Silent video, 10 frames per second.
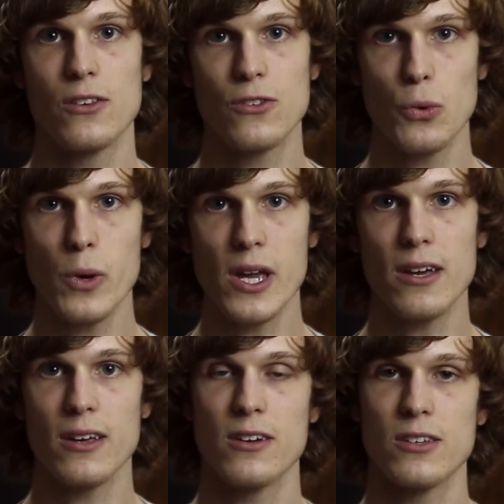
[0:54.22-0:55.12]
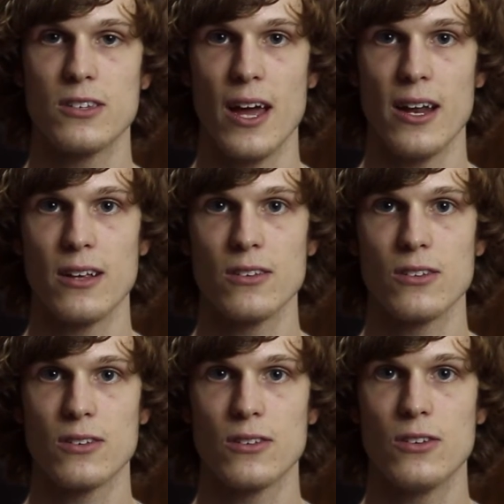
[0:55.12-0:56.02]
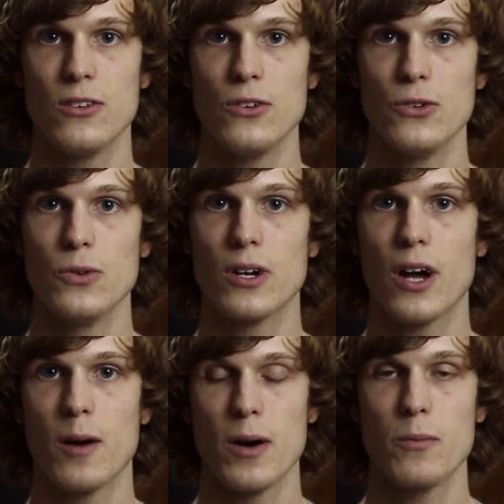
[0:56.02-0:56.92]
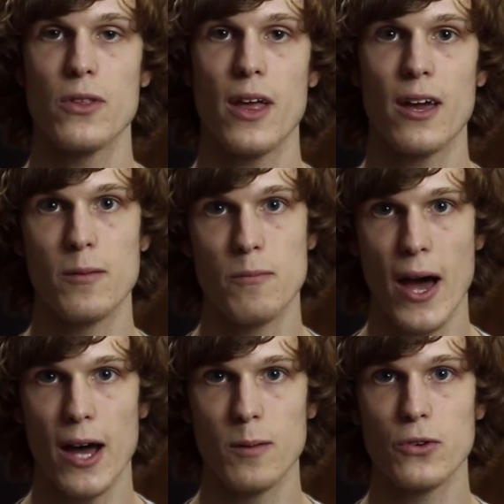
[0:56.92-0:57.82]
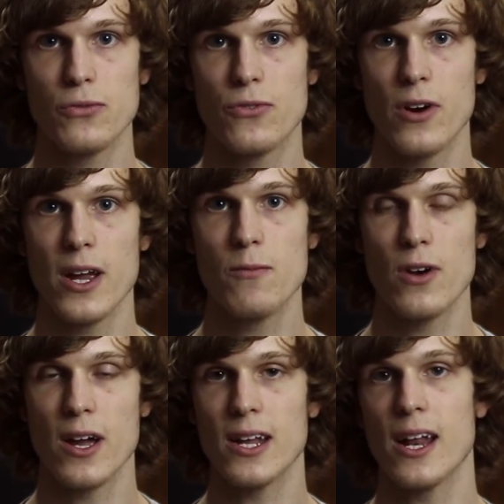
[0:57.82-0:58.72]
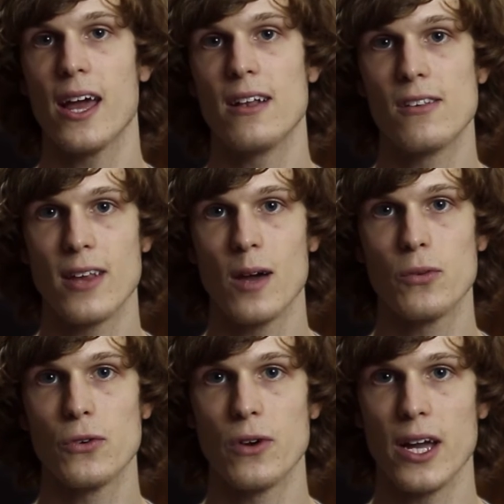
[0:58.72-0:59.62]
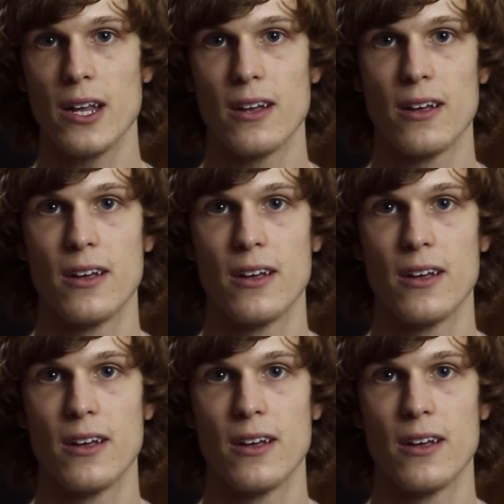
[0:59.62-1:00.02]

tweak your settings to come up with a compatible frame rate and sample rate